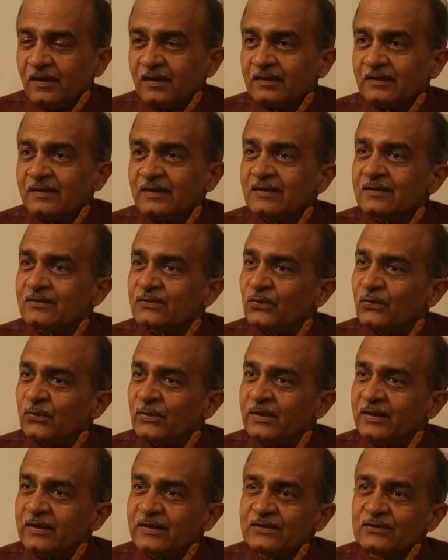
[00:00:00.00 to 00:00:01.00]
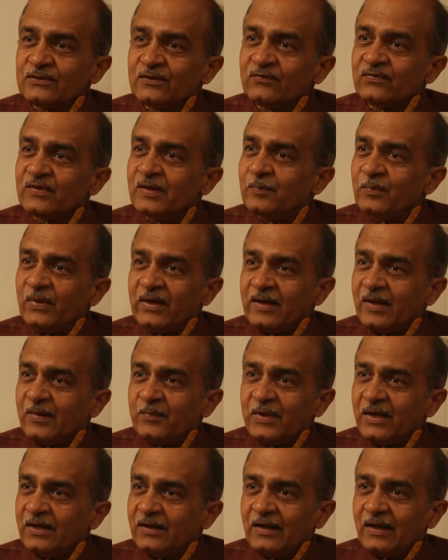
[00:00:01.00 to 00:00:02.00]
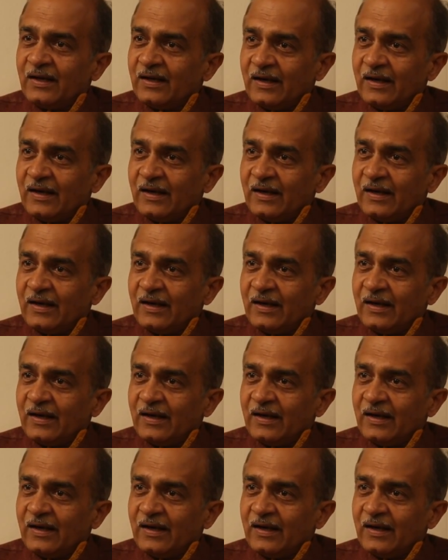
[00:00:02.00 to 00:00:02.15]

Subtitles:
these holders of the Panama